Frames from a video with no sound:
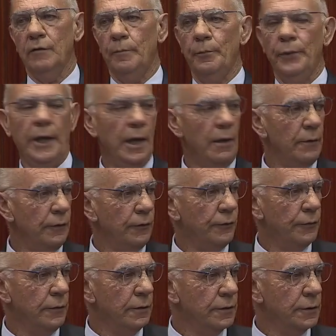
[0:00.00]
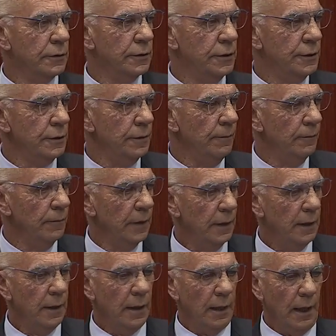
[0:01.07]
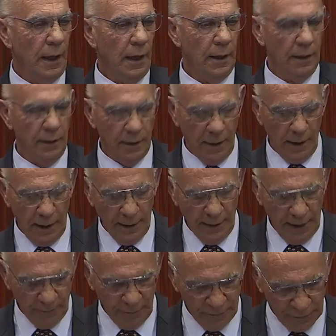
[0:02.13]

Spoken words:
a parent through the system, and a number of